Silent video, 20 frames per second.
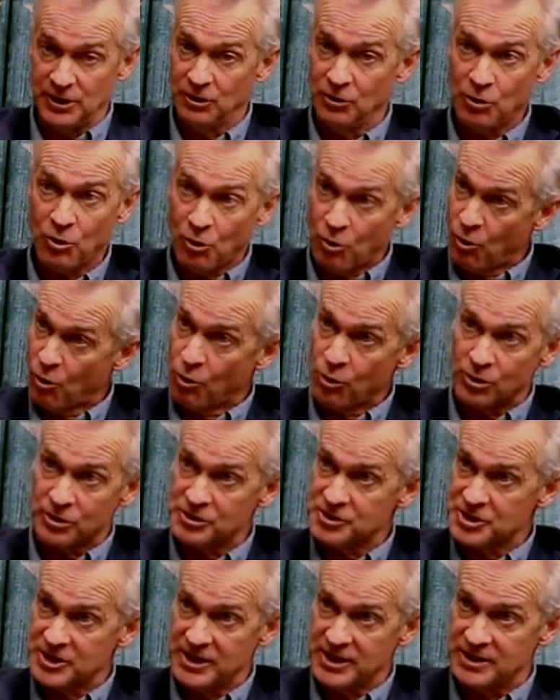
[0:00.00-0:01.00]
know horror
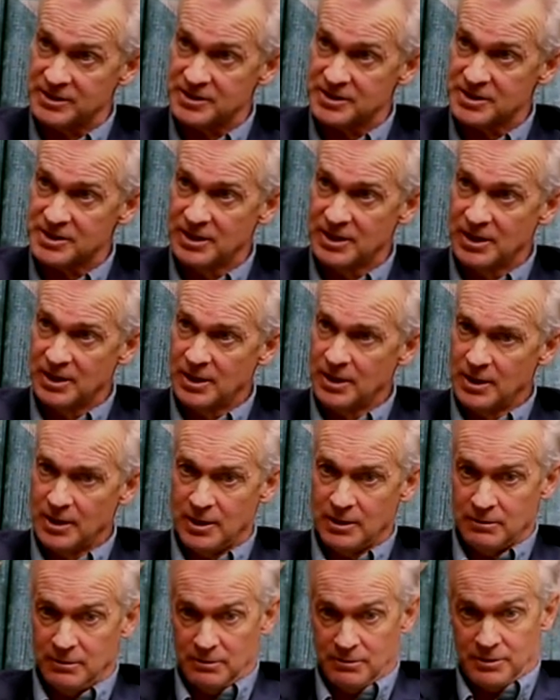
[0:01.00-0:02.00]
scenes
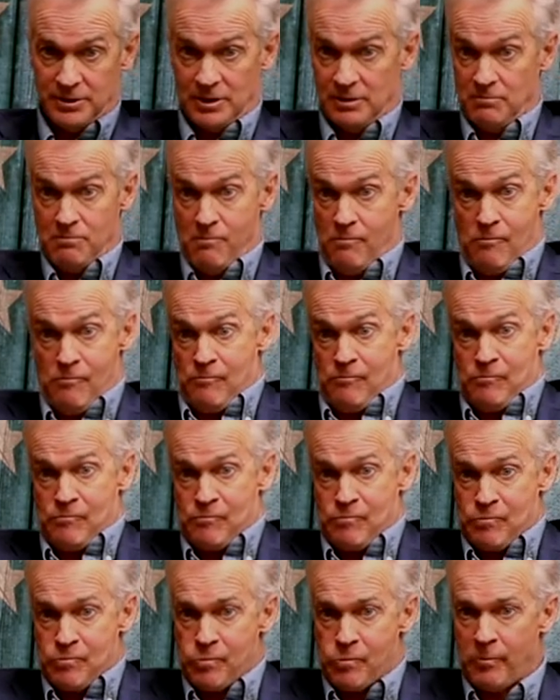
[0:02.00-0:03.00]
you're thinking
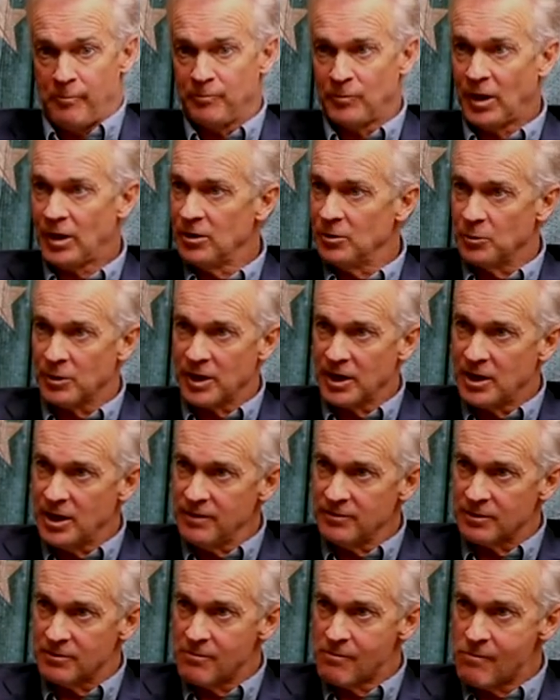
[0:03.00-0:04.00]
i don't know what i
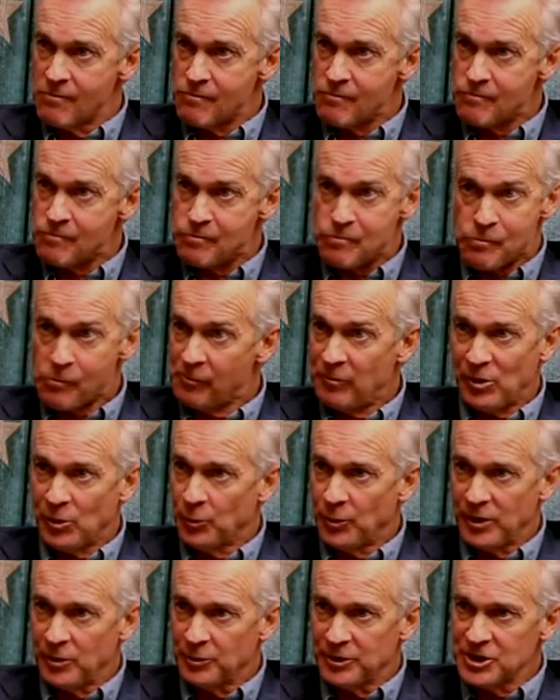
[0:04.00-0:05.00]
cover you know
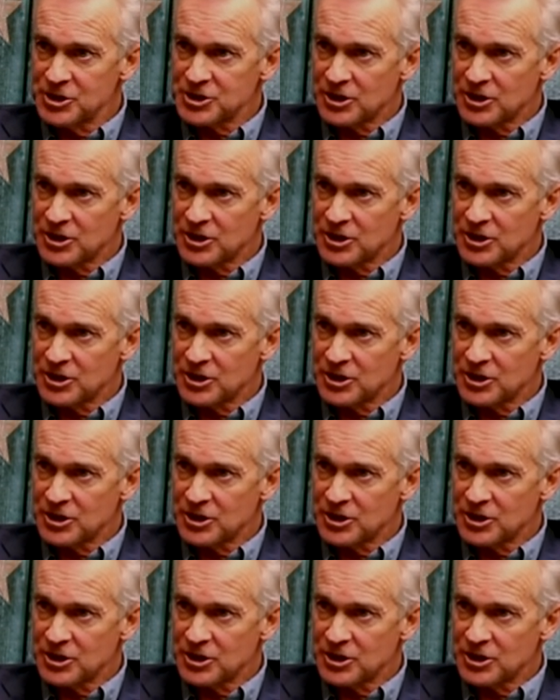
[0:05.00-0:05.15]
what, what do you